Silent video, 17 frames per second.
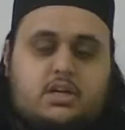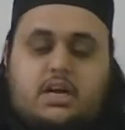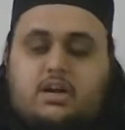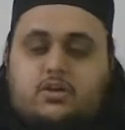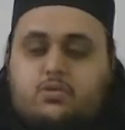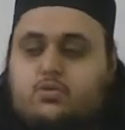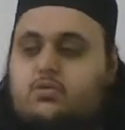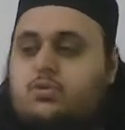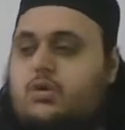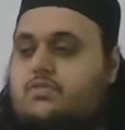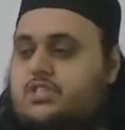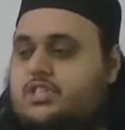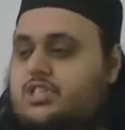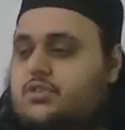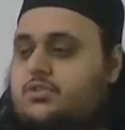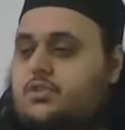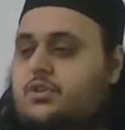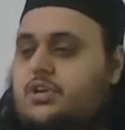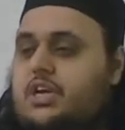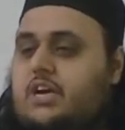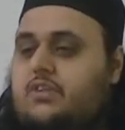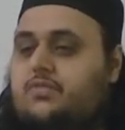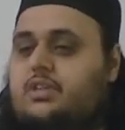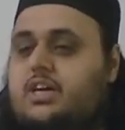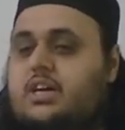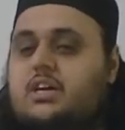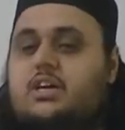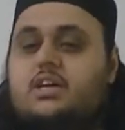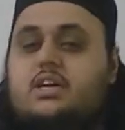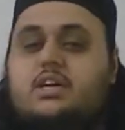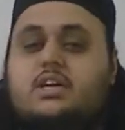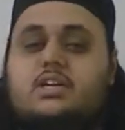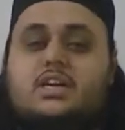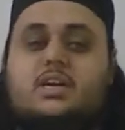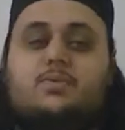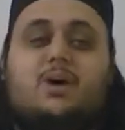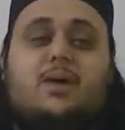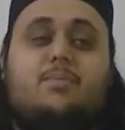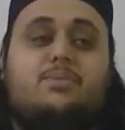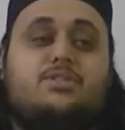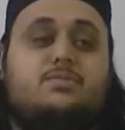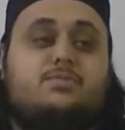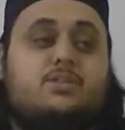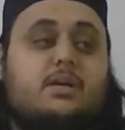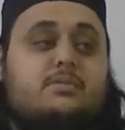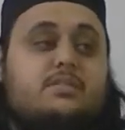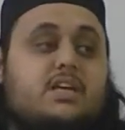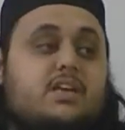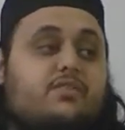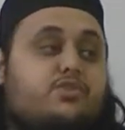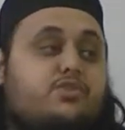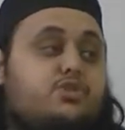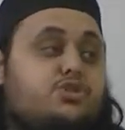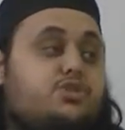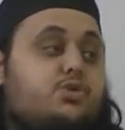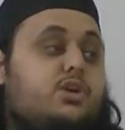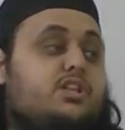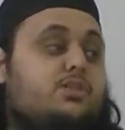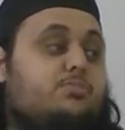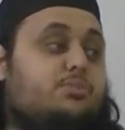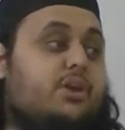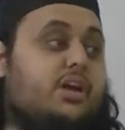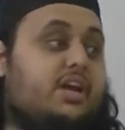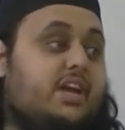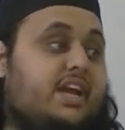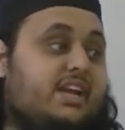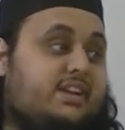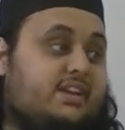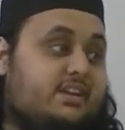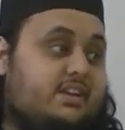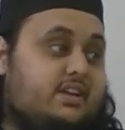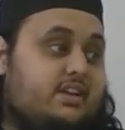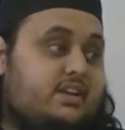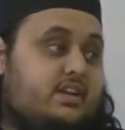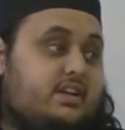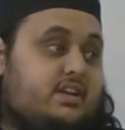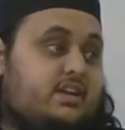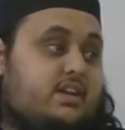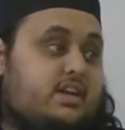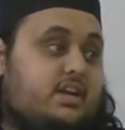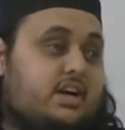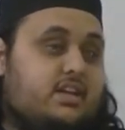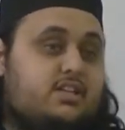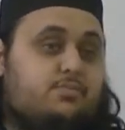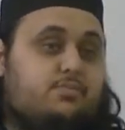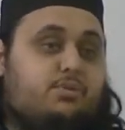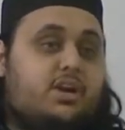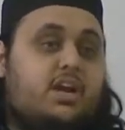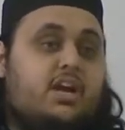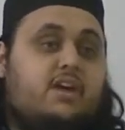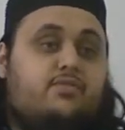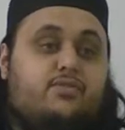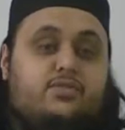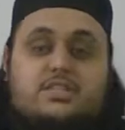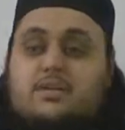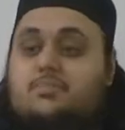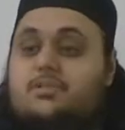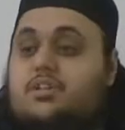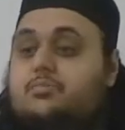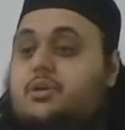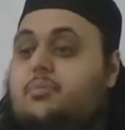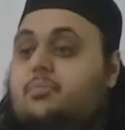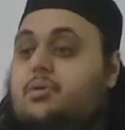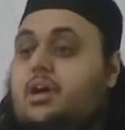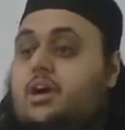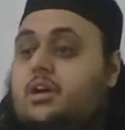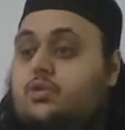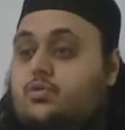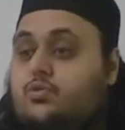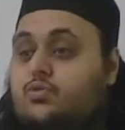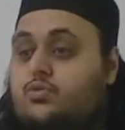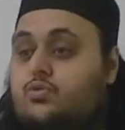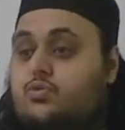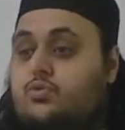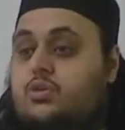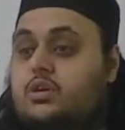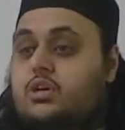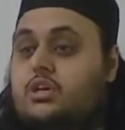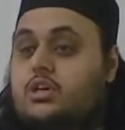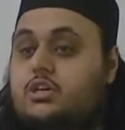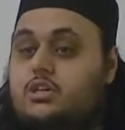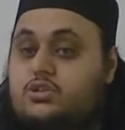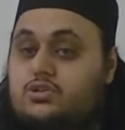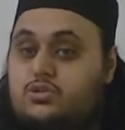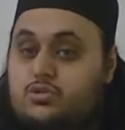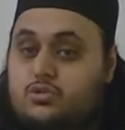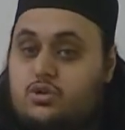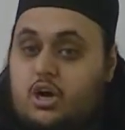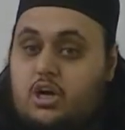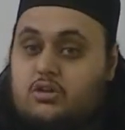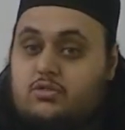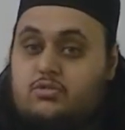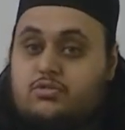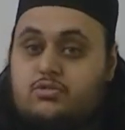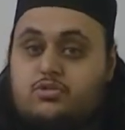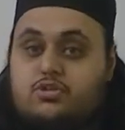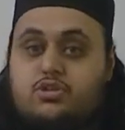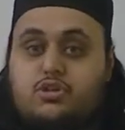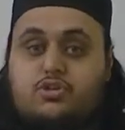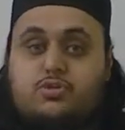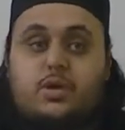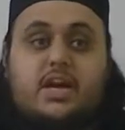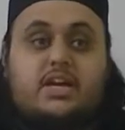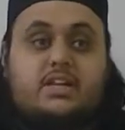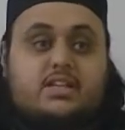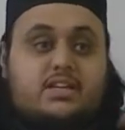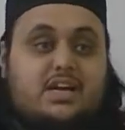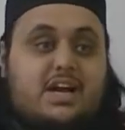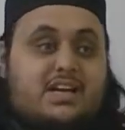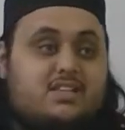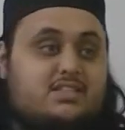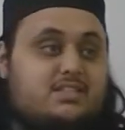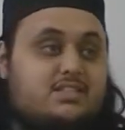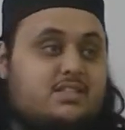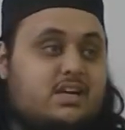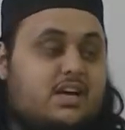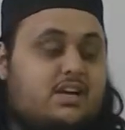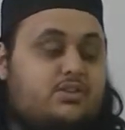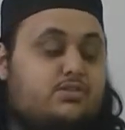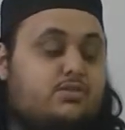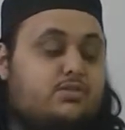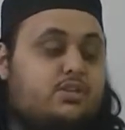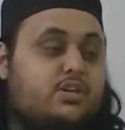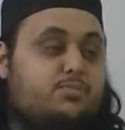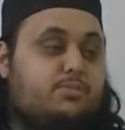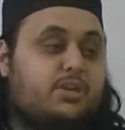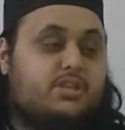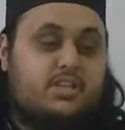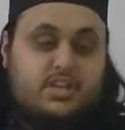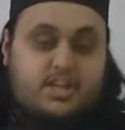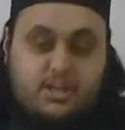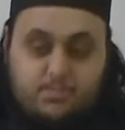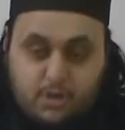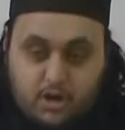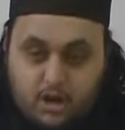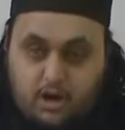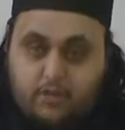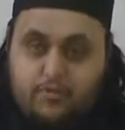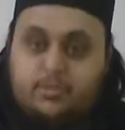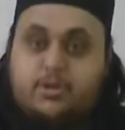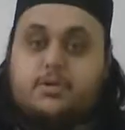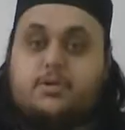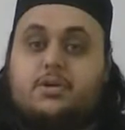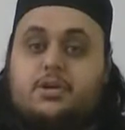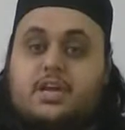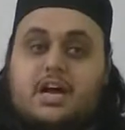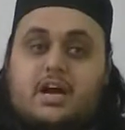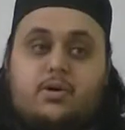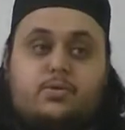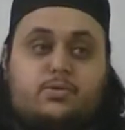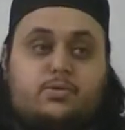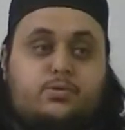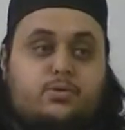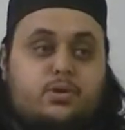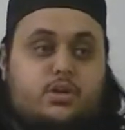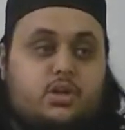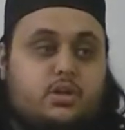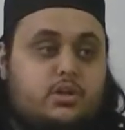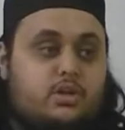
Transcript: And ruku, obviously, you go down for that. Now what happens sometimes that if you join the prayer late, and the prayer, for example, the people are in ruku, you can't do anything else and do takbir al-tahrima halfway going down, or